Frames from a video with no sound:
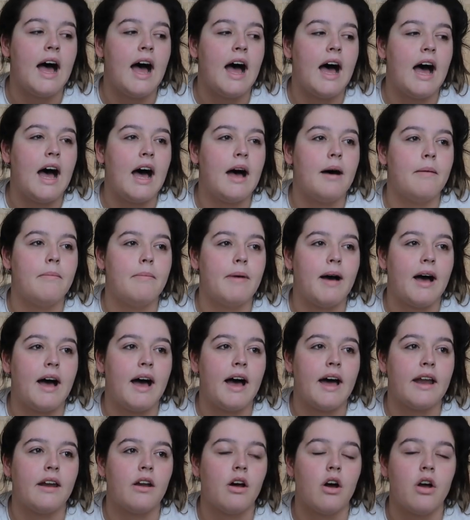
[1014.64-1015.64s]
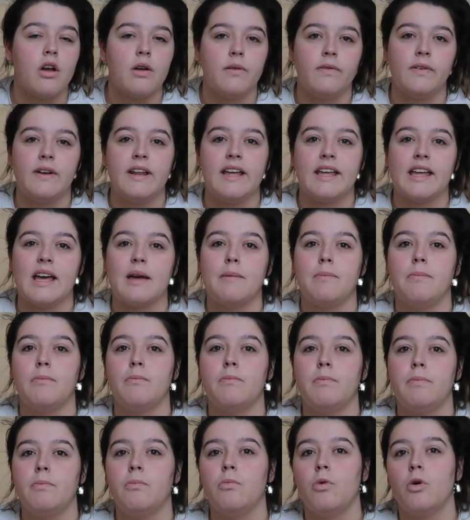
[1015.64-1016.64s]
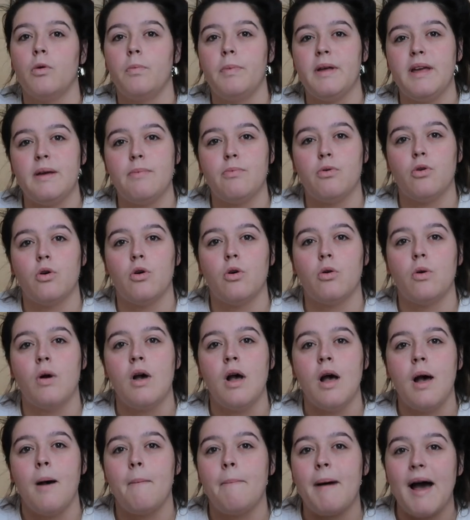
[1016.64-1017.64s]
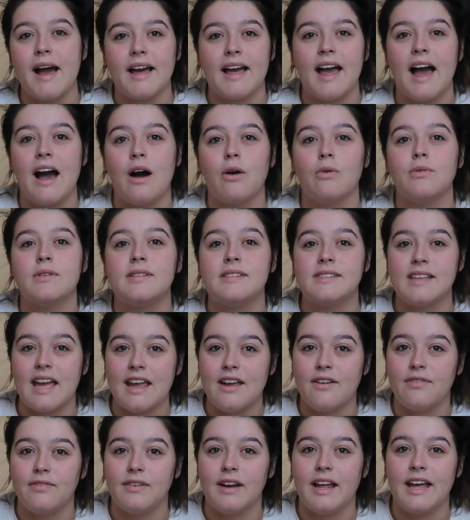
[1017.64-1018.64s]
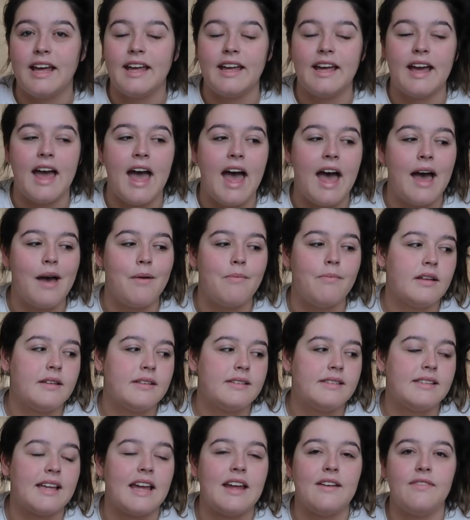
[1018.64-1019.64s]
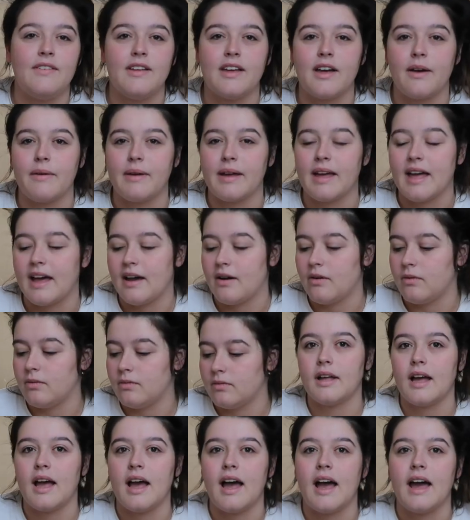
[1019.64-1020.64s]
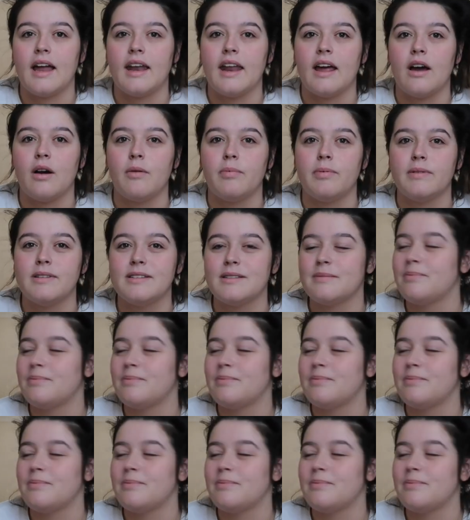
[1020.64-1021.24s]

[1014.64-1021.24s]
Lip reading: and hopefully get more people back out safely, safely going out and helping